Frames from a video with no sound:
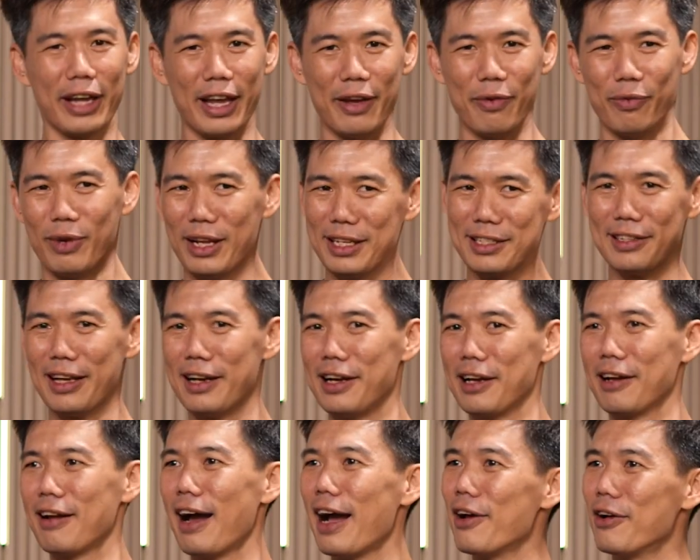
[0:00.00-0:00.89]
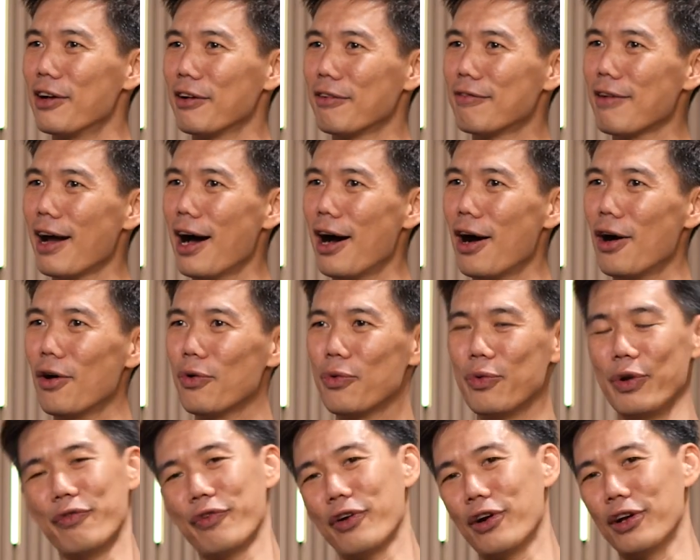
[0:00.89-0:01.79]
Okay, let's send a guy on the
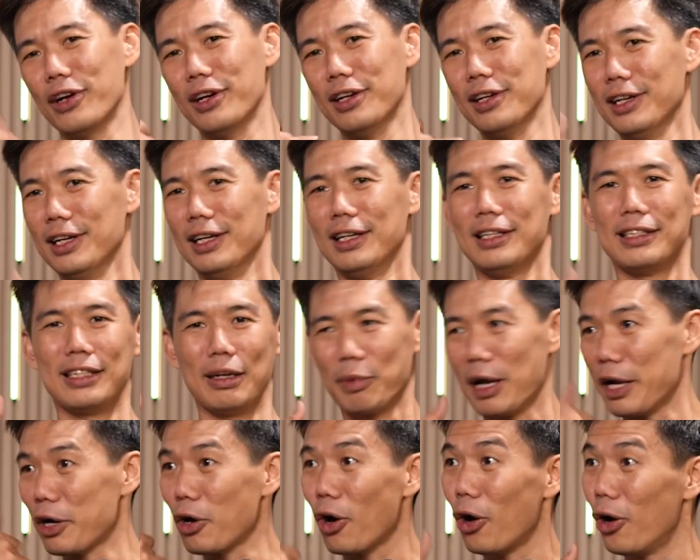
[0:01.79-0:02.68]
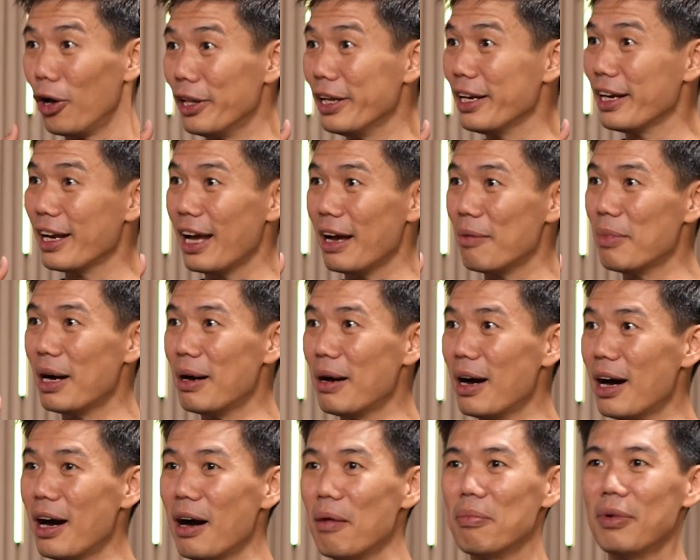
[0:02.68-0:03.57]
ground. We've got some guy calling them
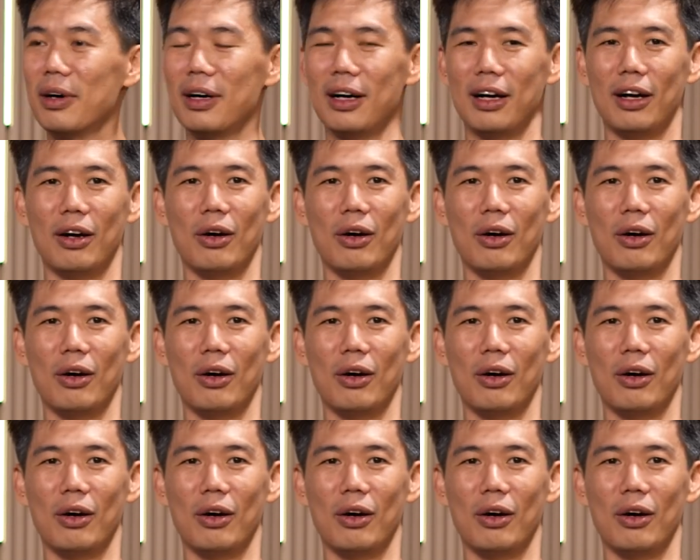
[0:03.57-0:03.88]
up.